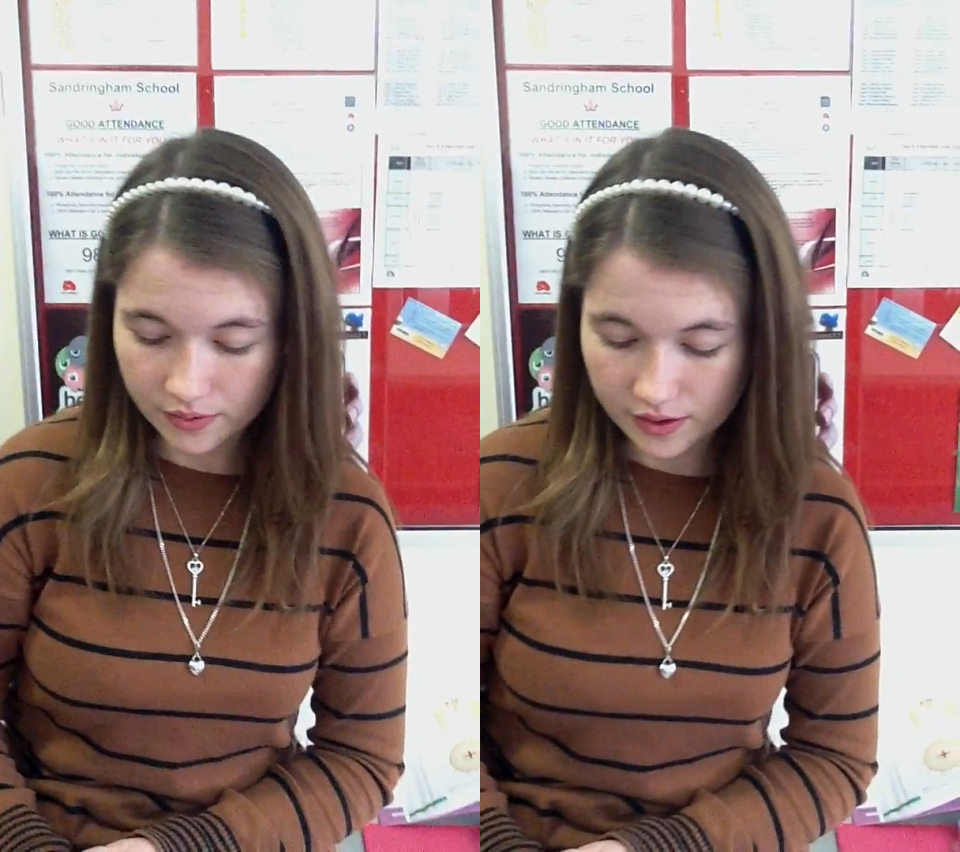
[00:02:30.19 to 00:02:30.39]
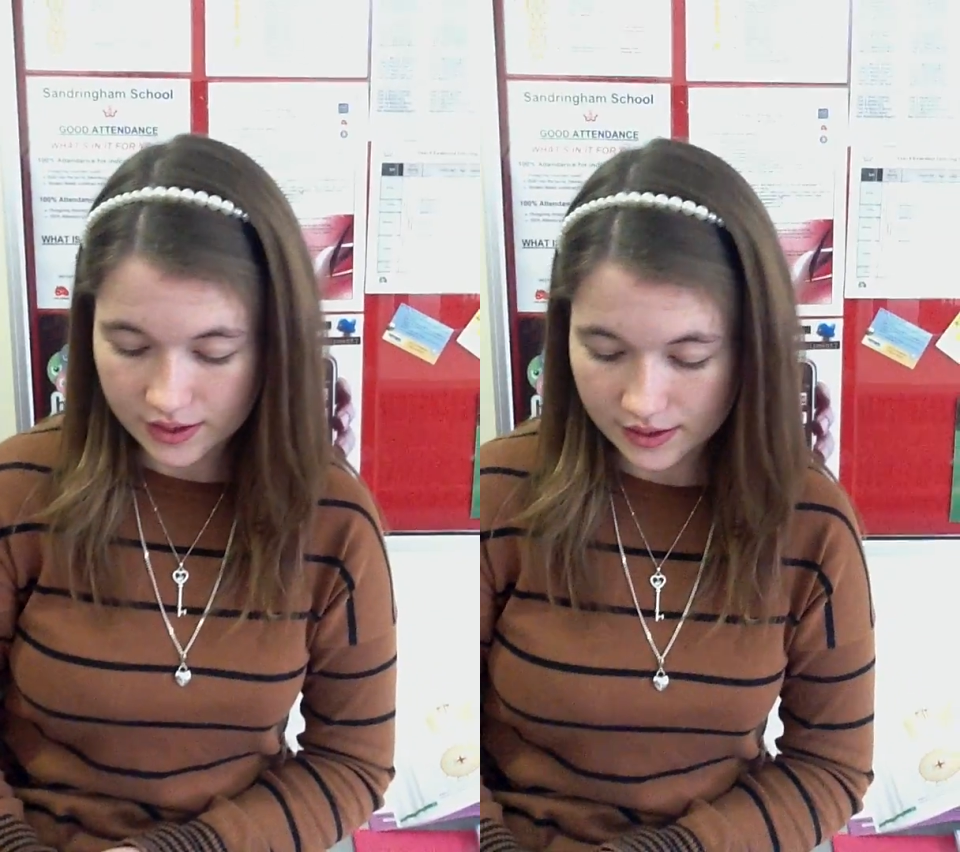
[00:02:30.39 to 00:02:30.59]

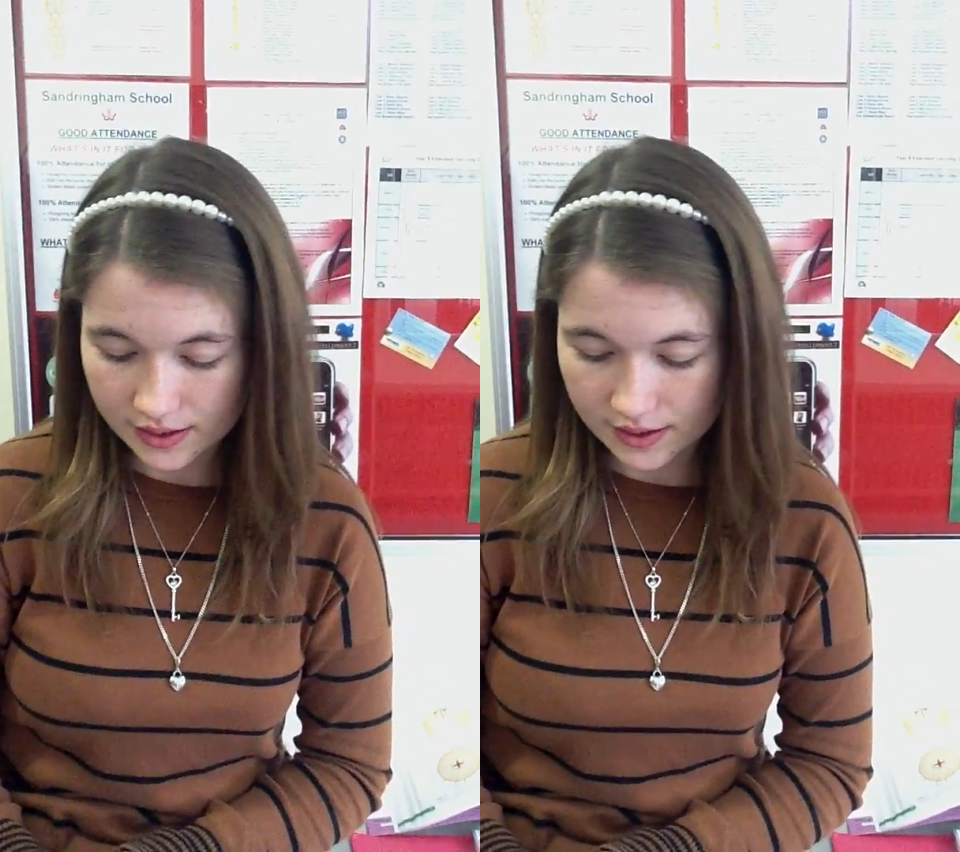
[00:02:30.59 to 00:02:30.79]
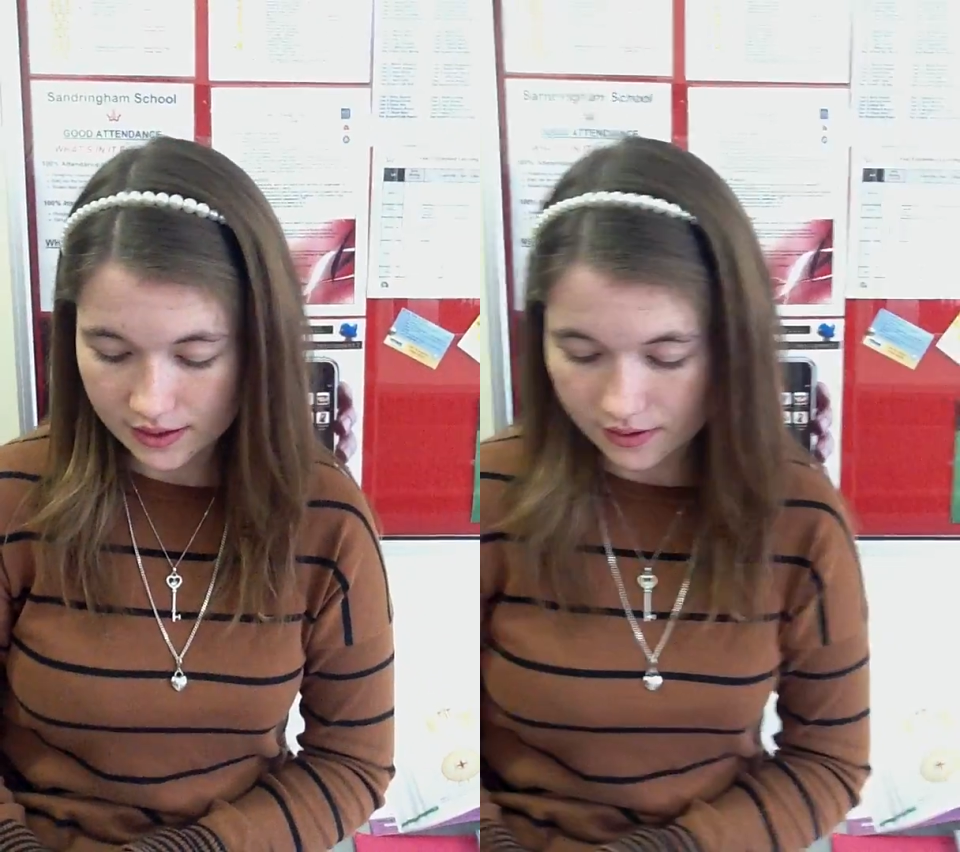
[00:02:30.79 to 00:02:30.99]

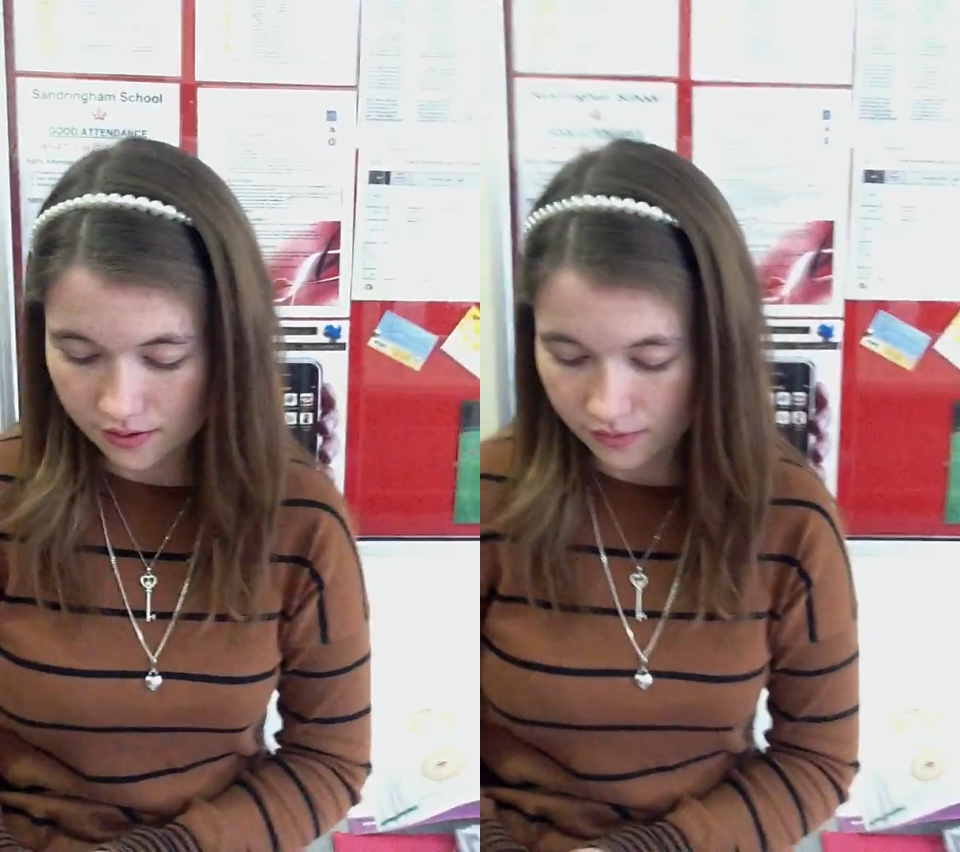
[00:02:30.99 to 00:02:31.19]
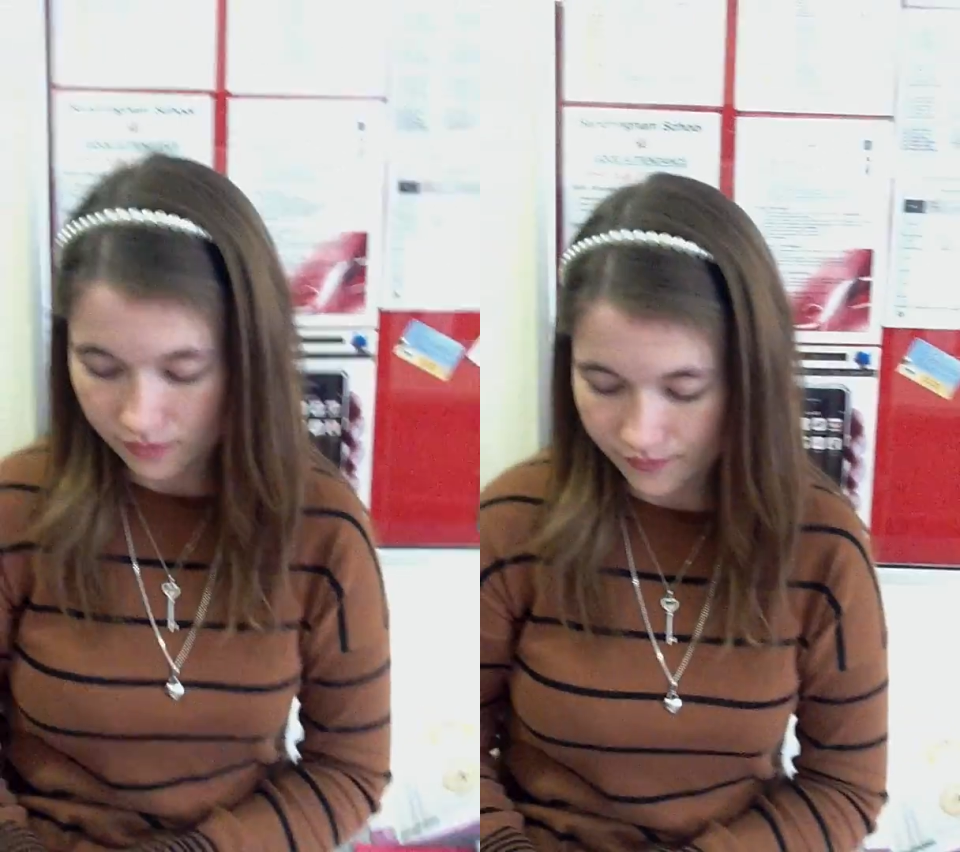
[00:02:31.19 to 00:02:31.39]
processes,
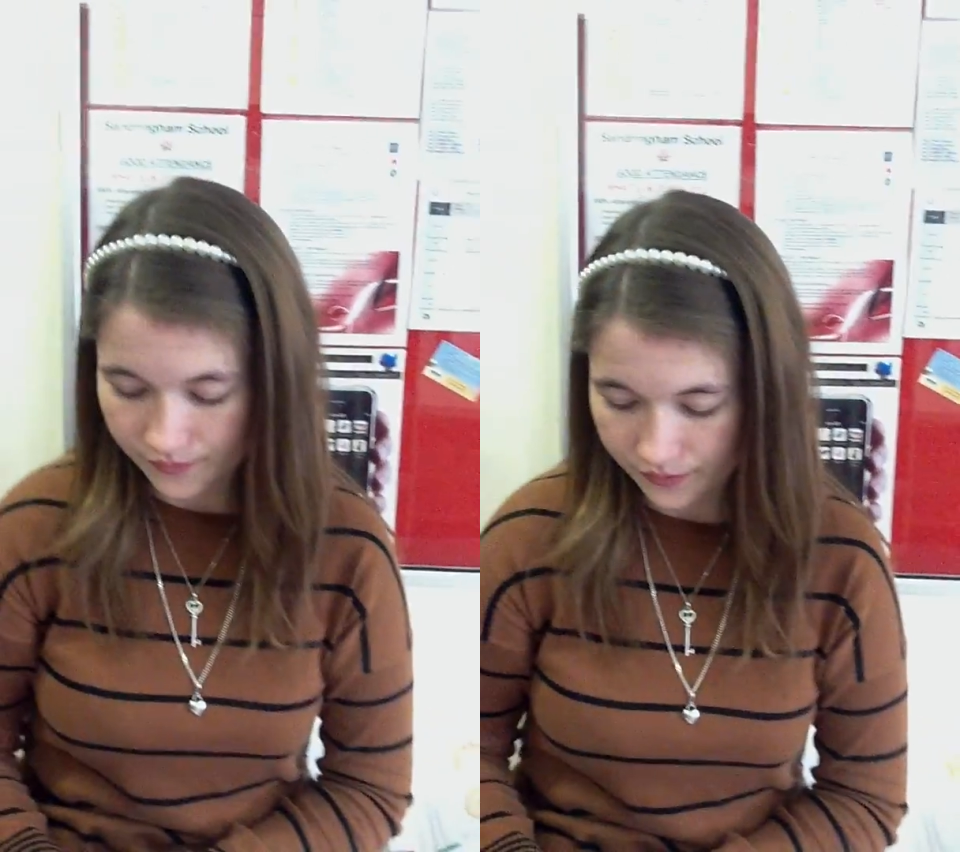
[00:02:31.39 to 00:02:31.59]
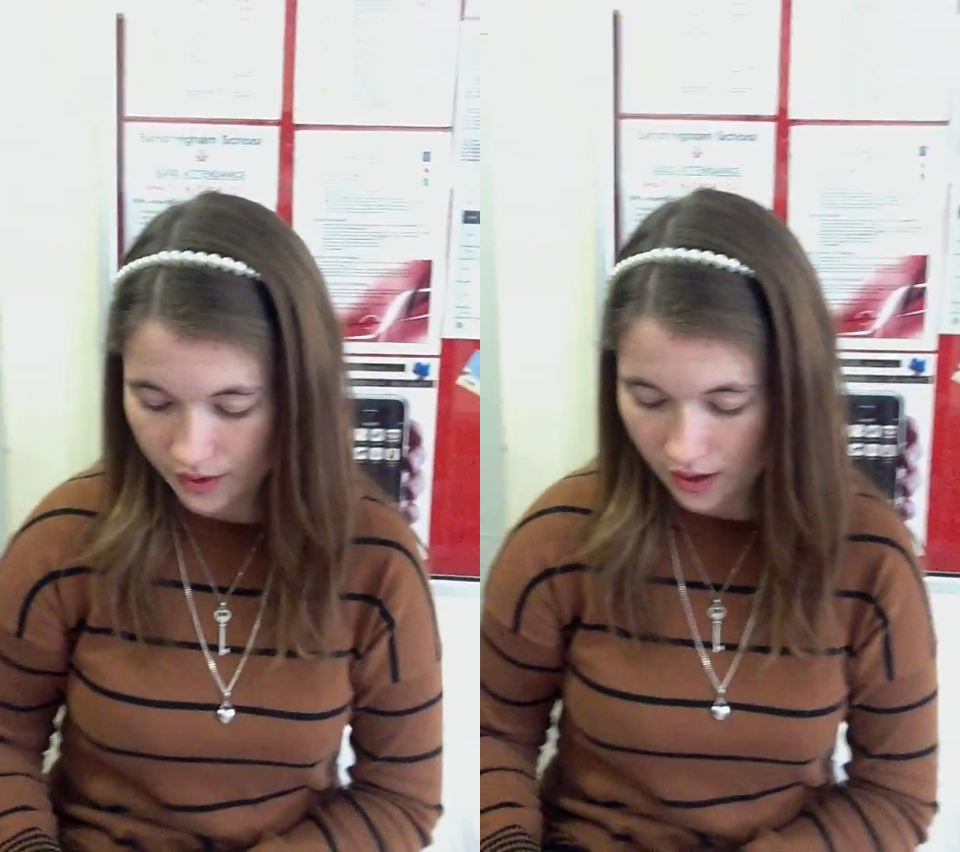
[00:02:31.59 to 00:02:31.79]

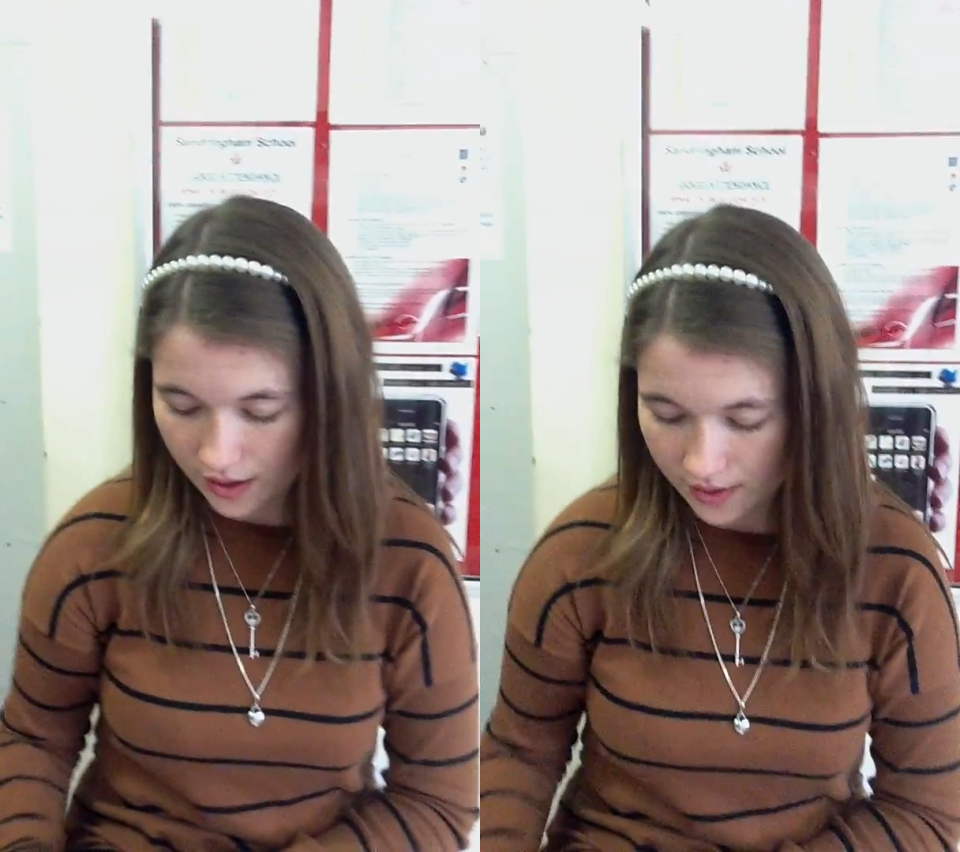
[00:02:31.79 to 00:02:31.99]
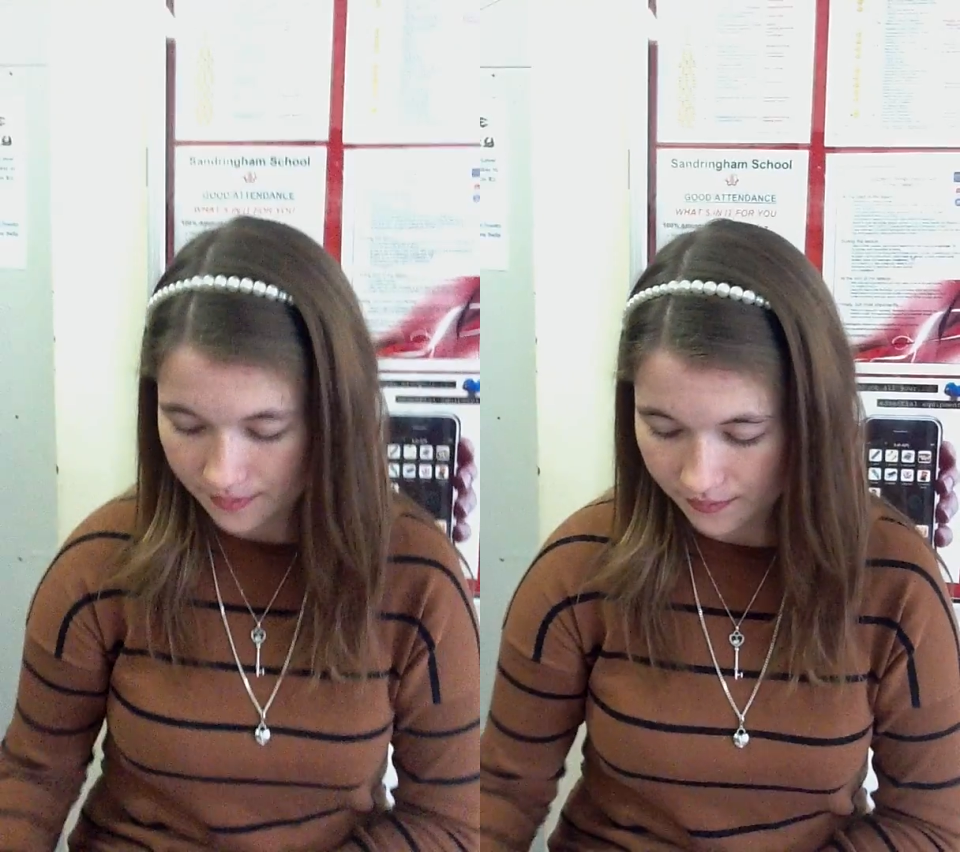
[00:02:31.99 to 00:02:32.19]

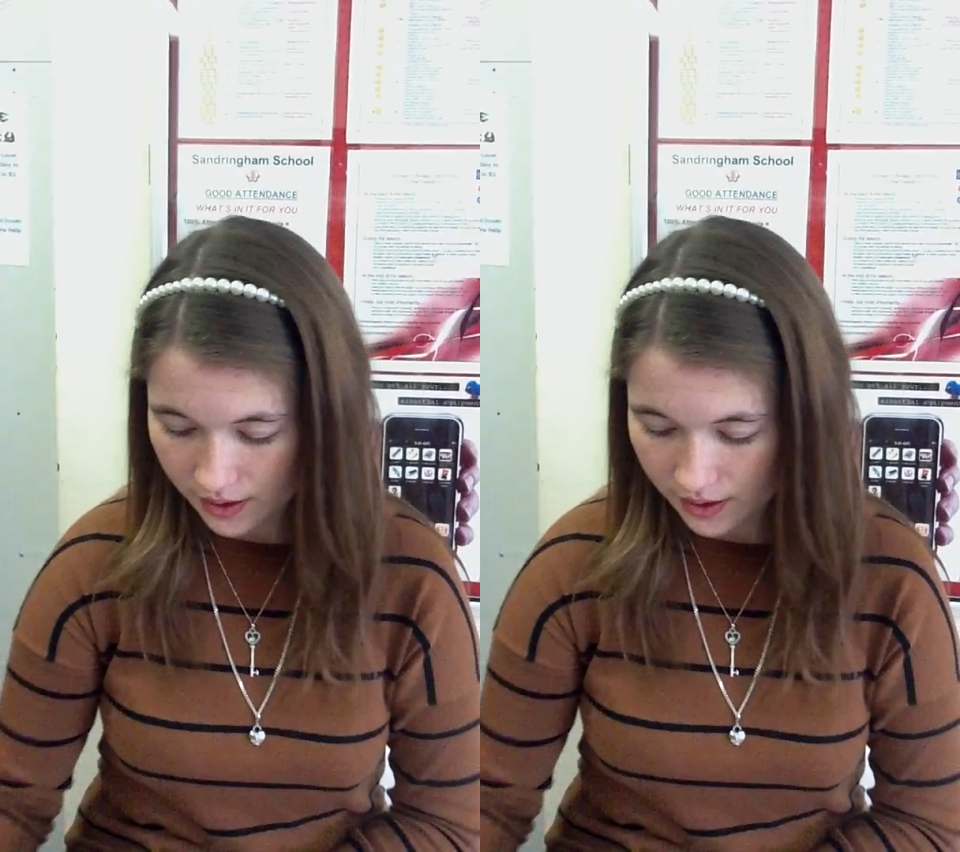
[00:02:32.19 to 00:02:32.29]
um,